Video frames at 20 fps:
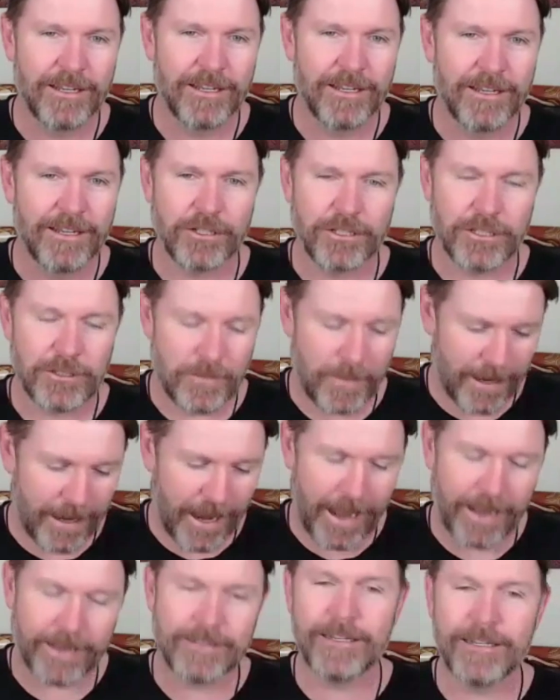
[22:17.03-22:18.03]
You can
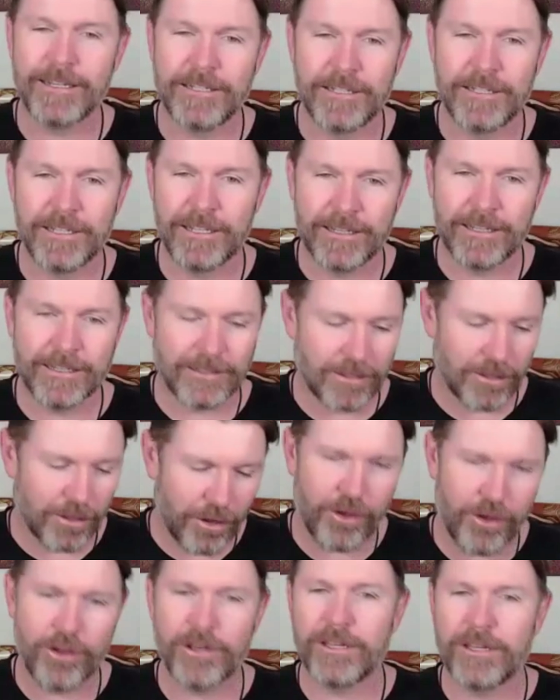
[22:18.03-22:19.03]
spend 18 years
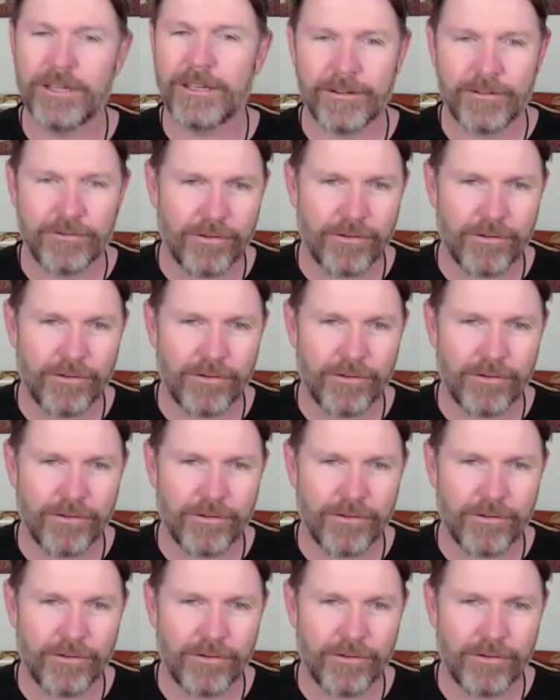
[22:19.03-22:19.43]
learning and